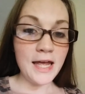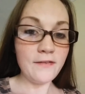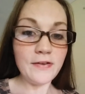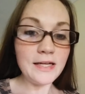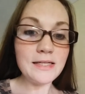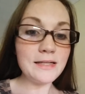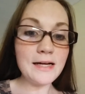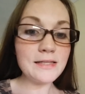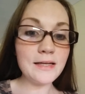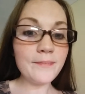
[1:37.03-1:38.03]
if it is
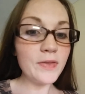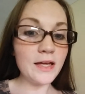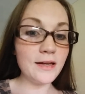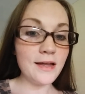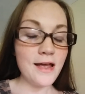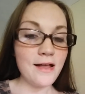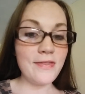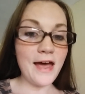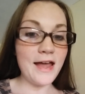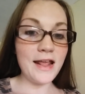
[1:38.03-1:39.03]
not something
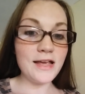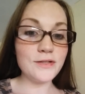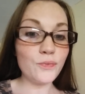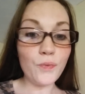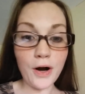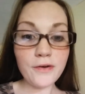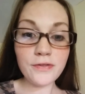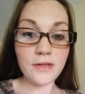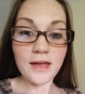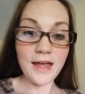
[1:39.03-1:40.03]
that is worth
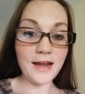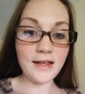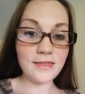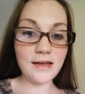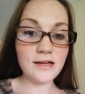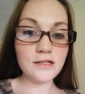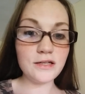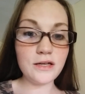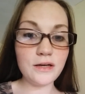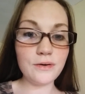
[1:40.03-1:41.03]
anything
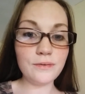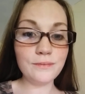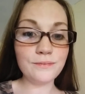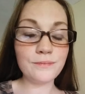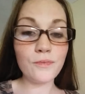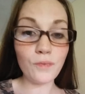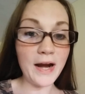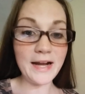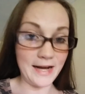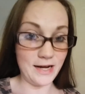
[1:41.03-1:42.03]
to you
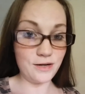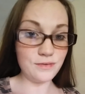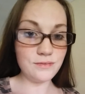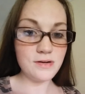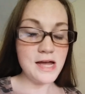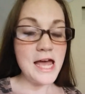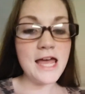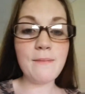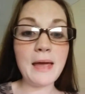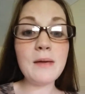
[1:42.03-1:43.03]
right now,
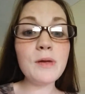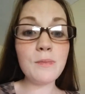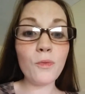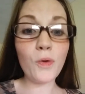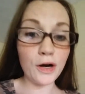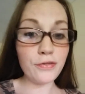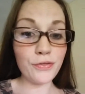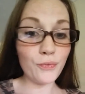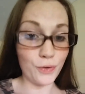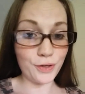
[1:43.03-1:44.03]
it may be worth
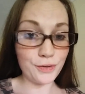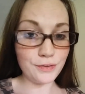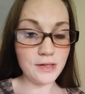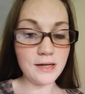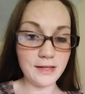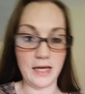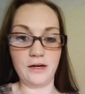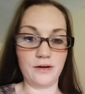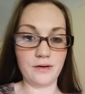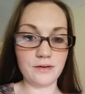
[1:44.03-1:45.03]
the world
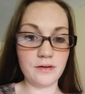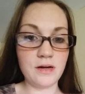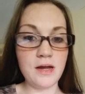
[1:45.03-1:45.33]
later.